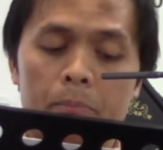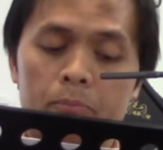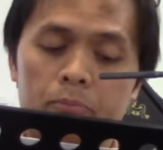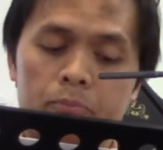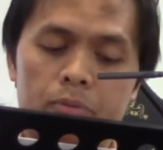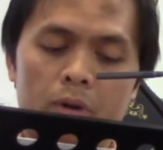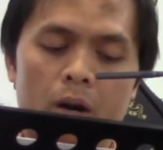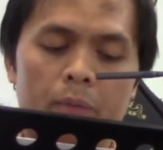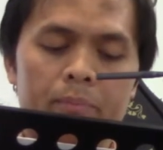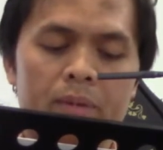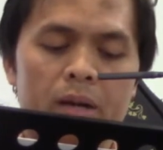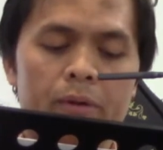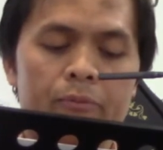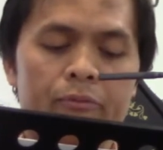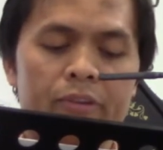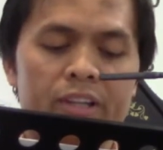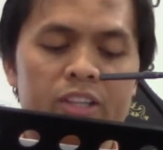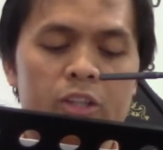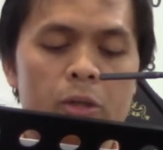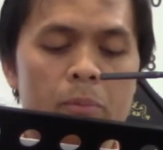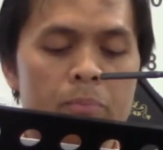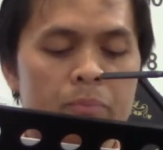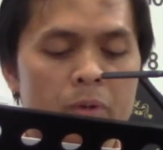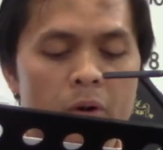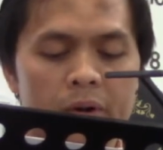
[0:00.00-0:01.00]
Problem with
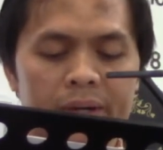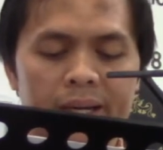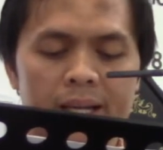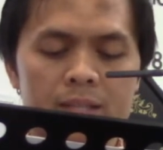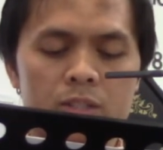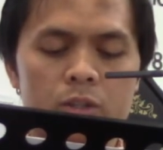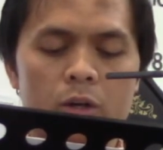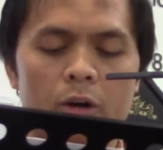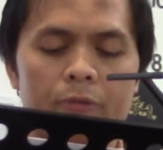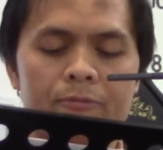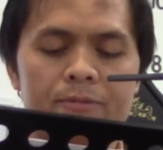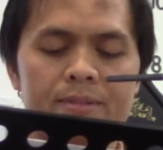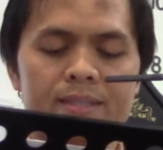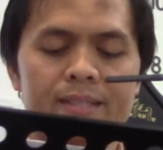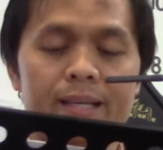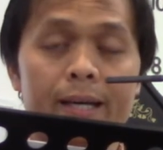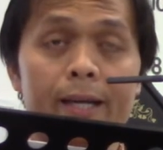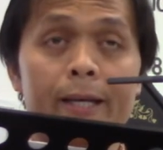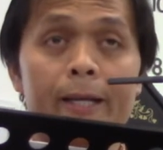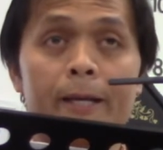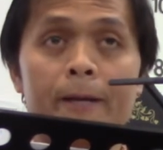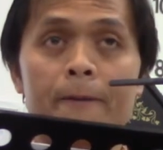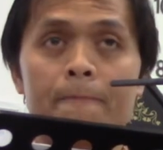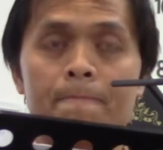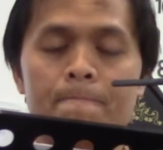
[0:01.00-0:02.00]
the progress of
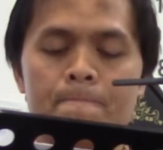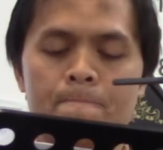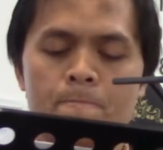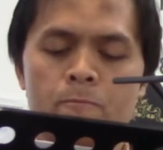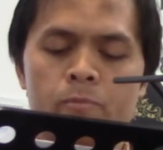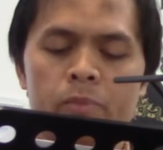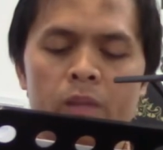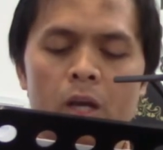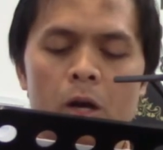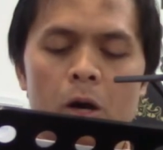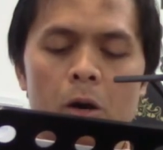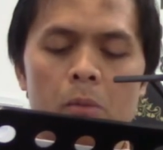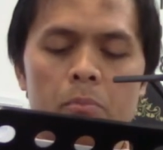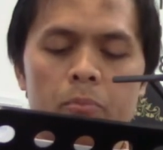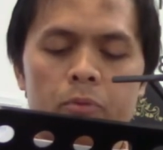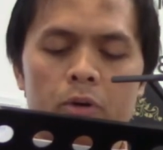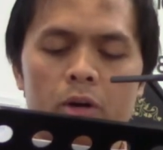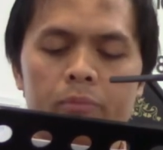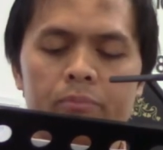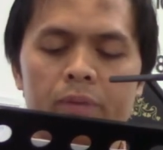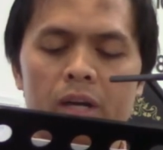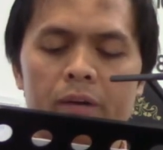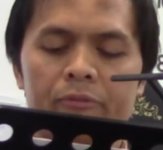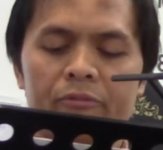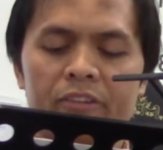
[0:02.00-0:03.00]
study,
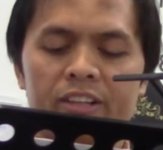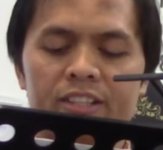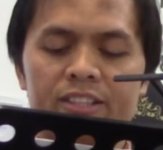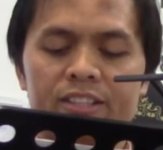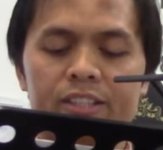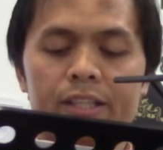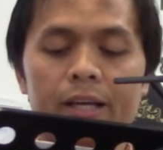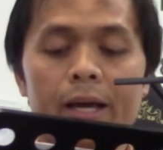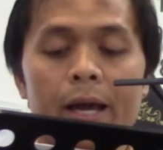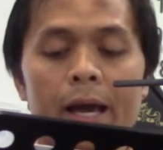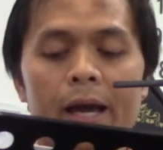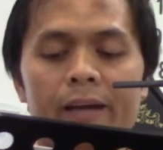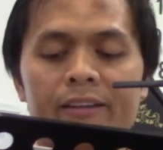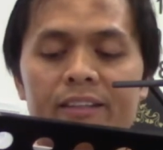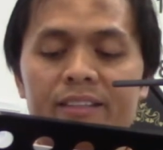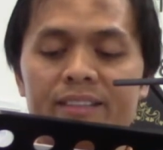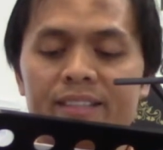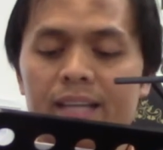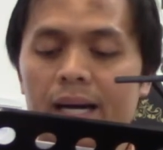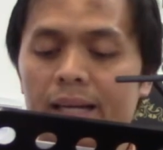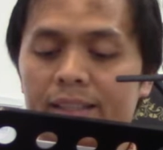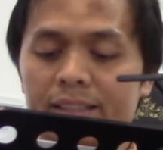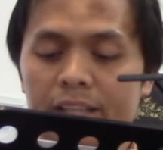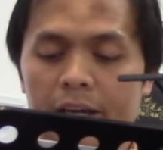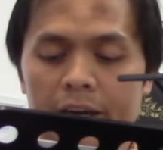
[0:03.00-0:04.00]
problem with the
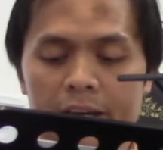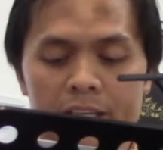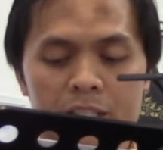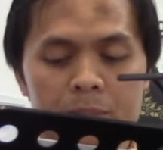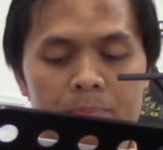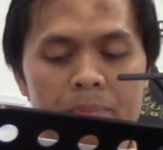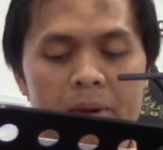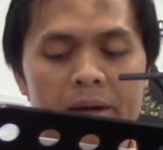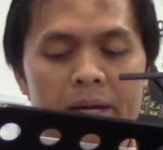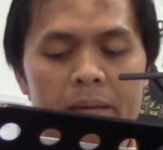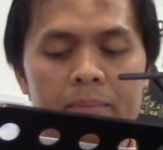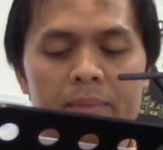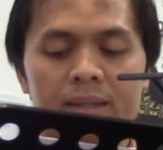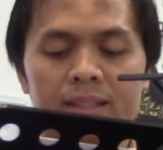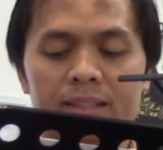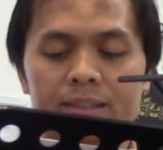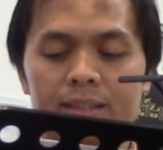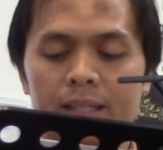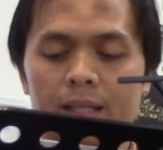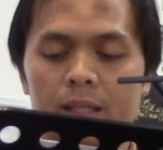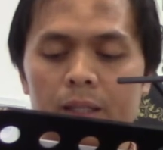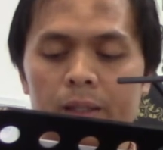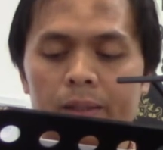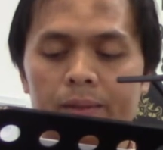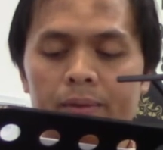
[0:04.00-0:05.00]
data
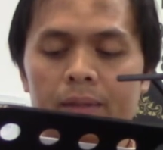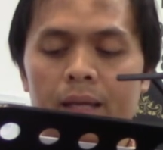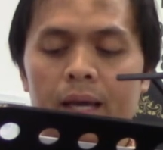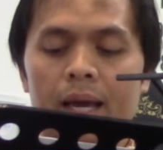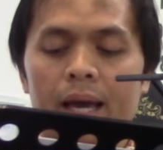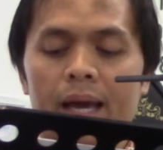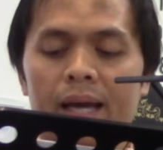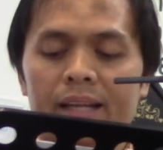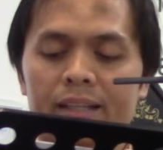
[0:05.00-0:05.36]
experimental,